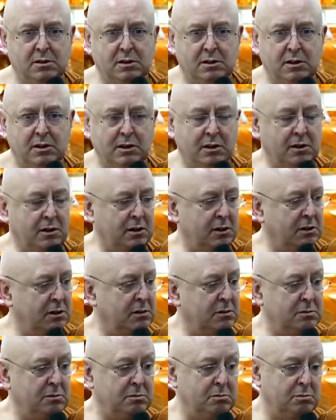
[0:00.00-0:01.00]

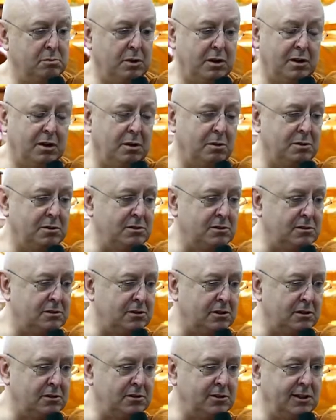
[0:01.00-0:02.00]
And when I was
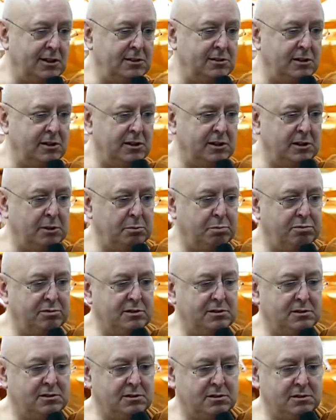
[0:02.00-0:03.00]
teaching in
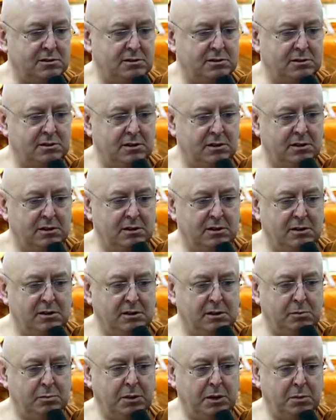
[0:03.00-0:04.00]
prisons,
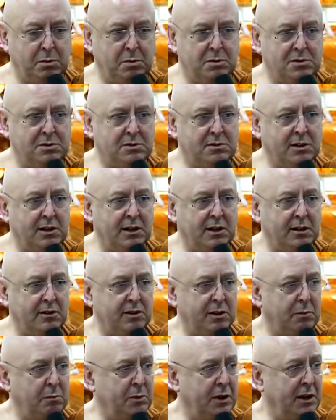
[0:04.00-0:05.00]
people were saying
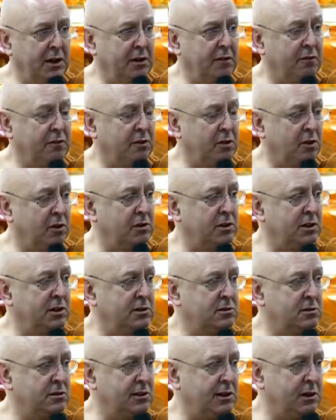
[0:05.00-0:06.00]
they may have gone
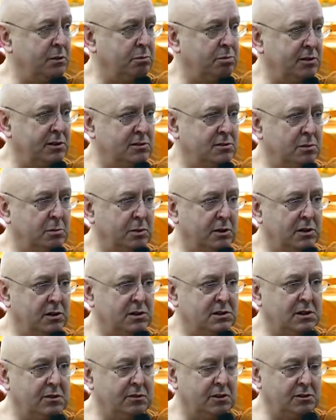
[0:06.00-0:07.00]
into that prison
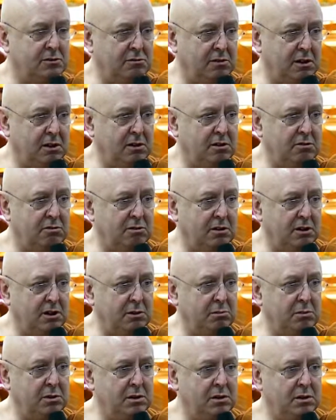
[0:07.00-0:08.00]
because of a drug crime.